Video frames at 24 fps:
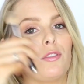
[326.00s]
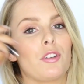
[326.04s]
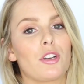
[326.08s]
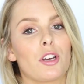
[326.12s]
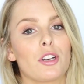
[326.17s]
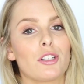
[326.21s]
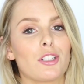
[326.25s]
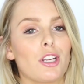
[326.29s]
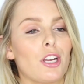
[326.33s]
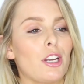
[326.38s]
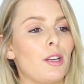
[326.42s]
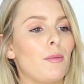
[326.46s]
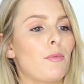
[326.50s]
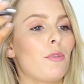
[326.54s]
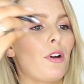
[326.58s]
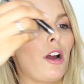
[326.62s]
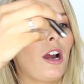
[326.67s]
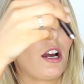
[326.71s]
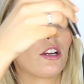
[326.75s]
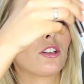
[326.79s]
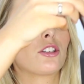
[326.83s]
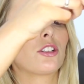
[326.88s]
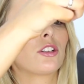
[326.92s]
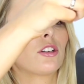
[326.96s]
If you've got a dirty
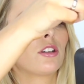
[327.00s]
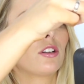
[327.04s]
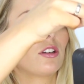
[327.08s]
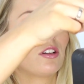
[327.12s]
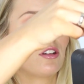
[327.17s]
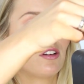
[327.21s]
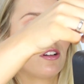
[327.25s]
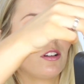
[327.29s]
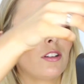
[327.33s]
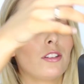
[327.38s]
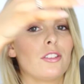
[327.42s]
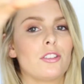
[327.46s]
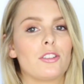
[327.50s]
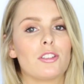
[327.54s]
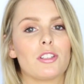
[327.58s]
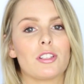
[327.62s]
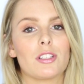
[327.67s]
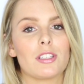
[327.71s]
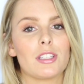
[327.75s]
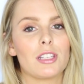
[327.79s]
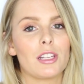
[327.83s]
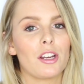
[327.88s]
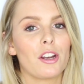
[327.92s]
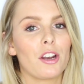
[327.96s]
brush,
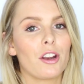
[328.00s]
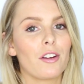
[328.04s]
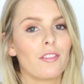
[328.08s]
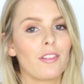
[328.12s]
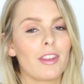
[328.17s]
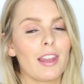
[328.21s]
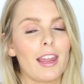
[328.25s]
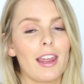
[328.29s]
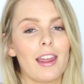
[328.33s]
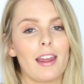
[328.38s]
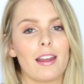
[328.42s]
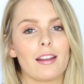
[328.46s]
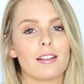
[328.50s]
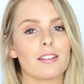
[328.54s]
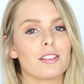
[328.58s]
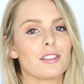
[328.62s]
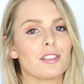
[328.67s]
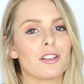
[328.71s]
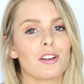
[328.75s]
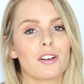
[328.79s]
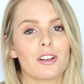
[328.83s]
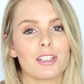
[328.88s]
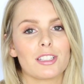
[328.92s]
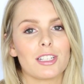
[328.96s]
just sit it over there. It's
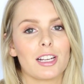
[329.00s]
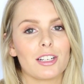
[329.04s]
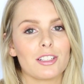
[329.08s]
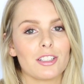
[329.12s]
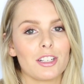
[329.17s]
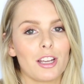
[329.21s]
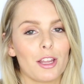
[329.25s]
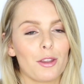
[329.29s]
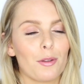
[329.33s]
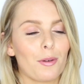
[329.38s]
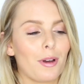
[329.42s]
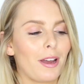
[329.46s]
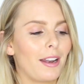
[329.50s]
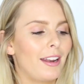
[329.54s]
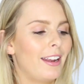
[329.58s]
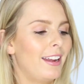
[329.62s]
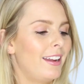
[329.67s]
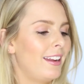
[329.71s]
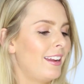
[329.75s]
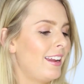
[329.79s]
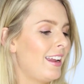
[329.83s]
not going to touch the other one.